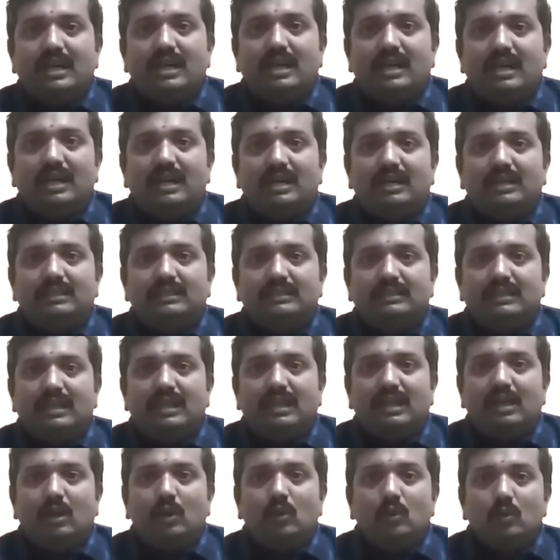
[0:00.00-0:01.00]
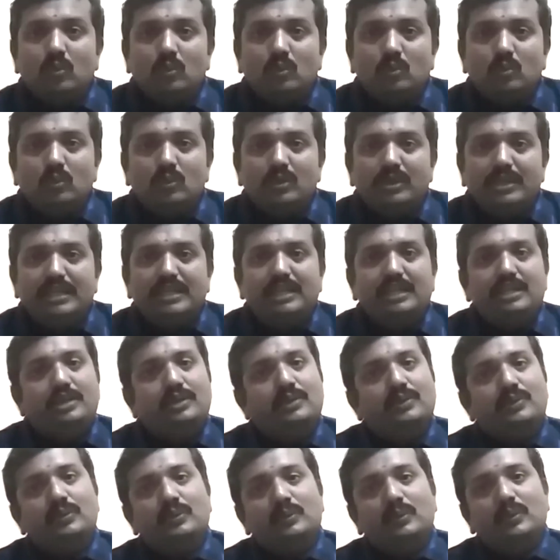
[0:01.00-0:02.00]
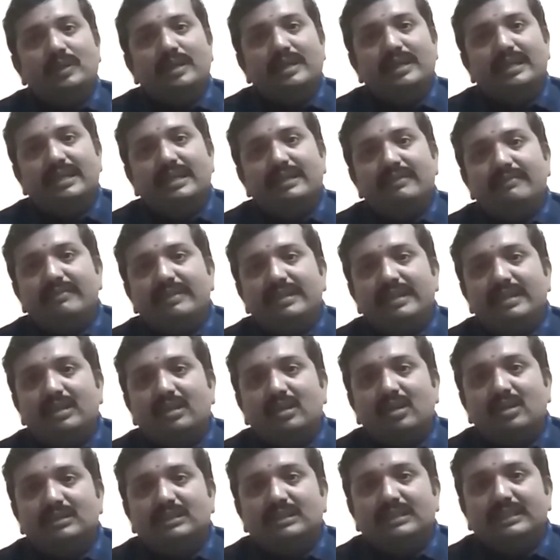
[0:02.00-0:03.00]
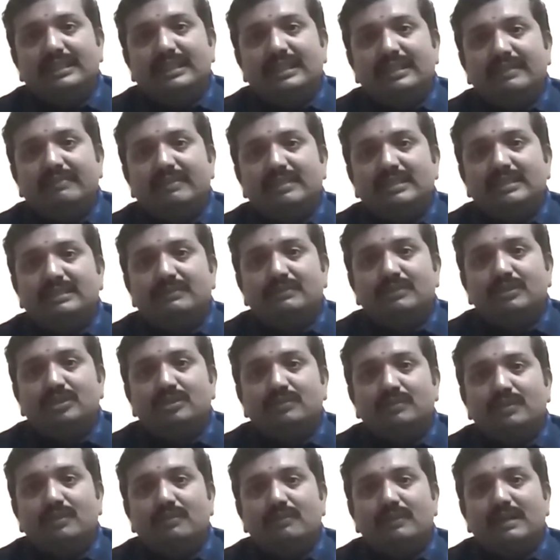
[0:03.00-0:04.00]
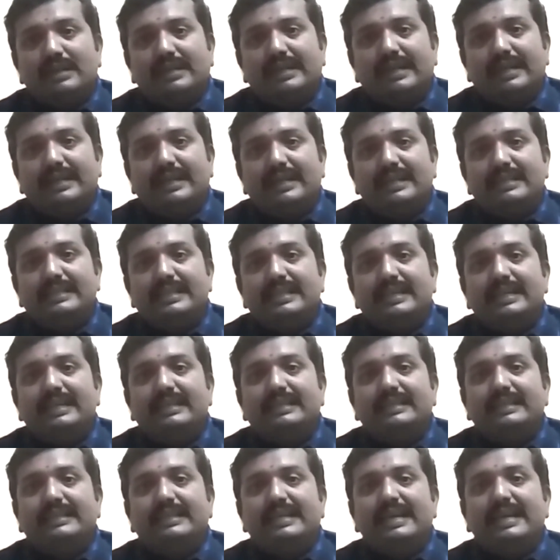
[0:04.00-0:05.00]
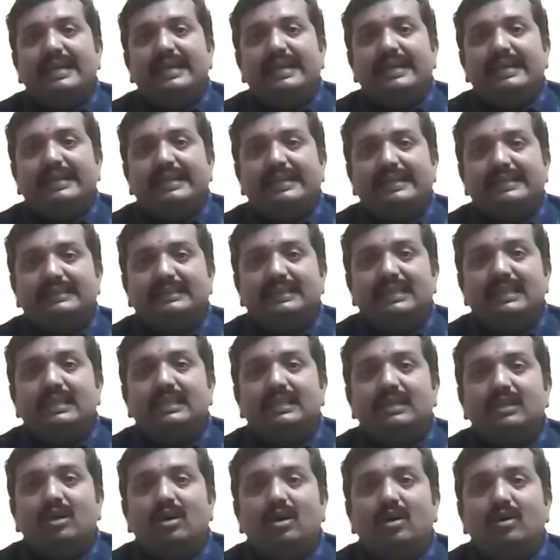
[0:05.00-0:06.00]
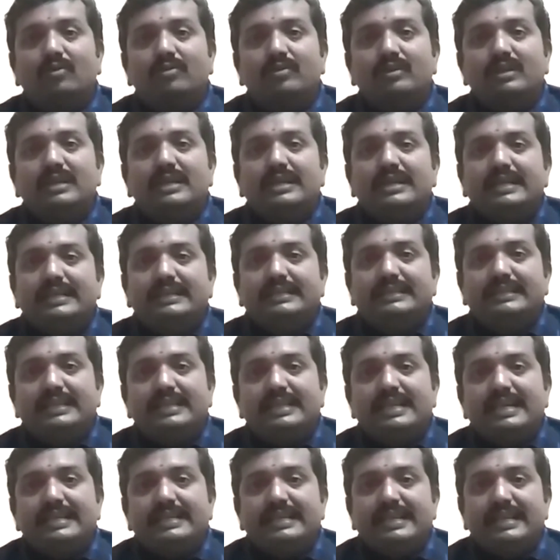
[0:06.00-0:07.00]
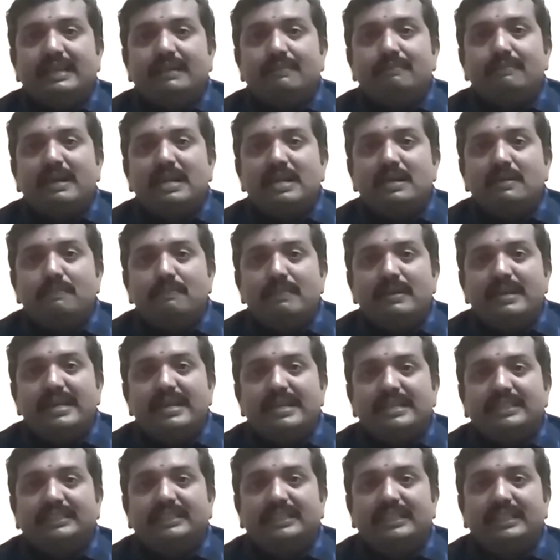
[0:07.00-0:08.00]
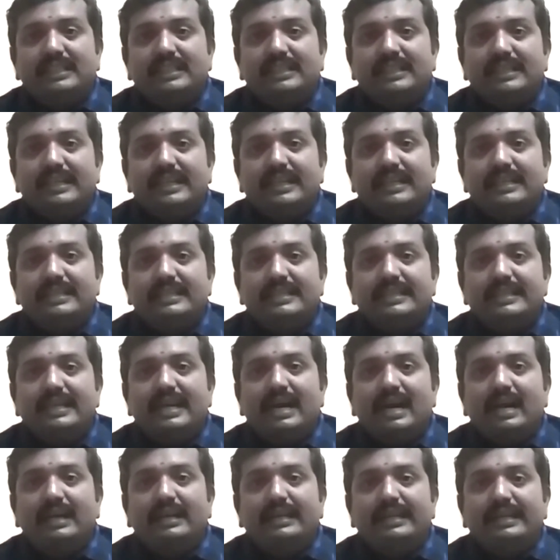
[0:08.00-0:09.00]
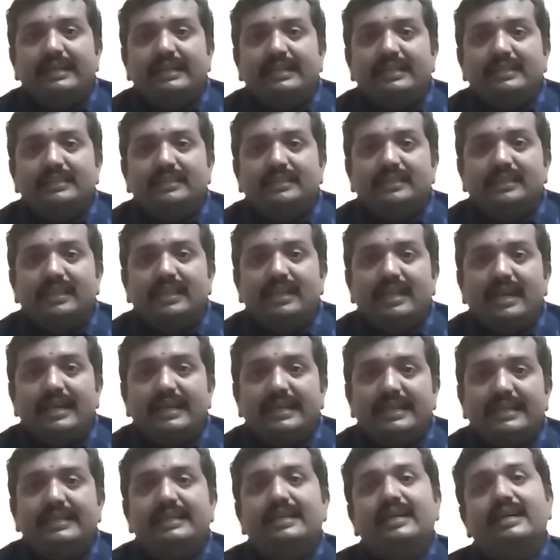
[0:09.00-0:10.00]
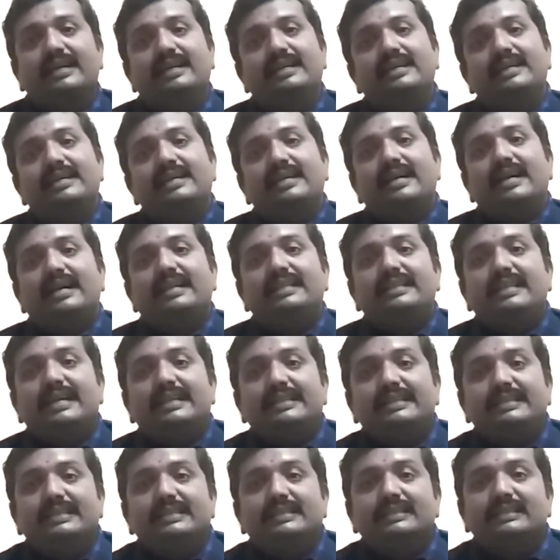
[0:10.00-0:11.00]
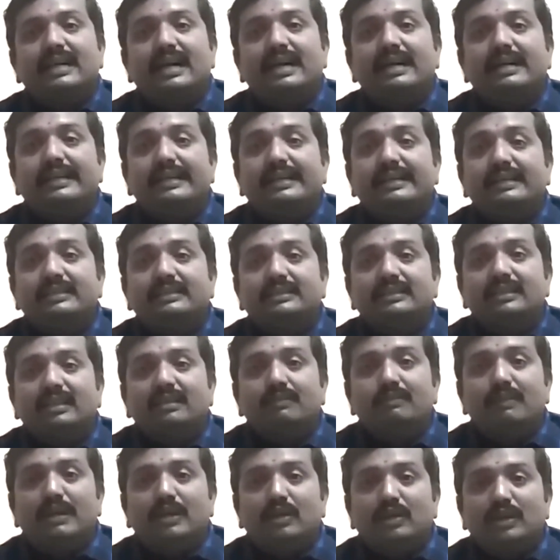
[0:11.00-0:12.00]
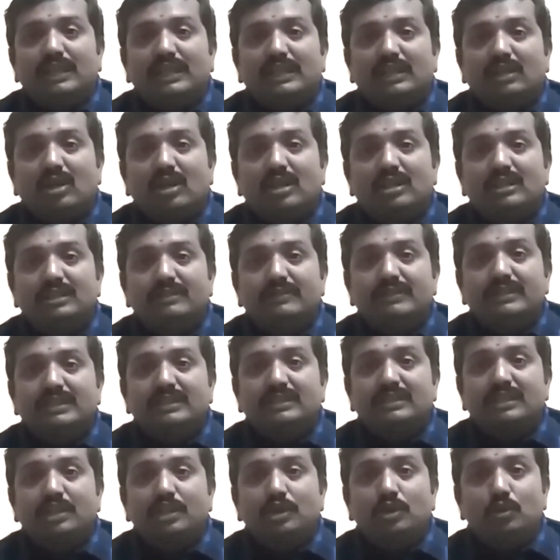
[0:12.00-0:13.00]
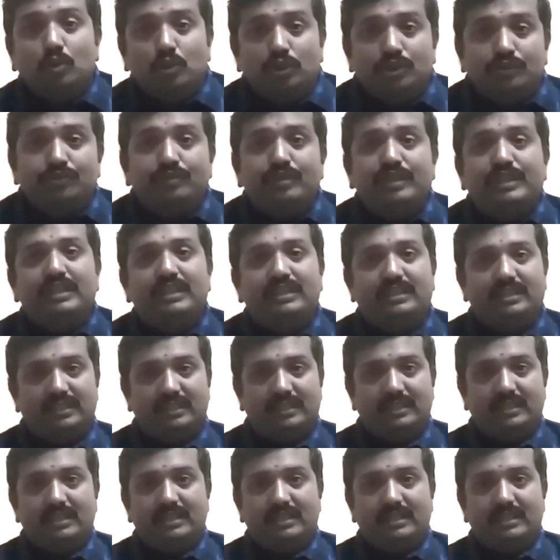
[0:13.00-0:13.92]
are surrounding you in every grocery and vegetable supermarket, and they are the direct result of genetic manipulation in the agricultural arena, and that is agricultural biotechnology, which is a huge field.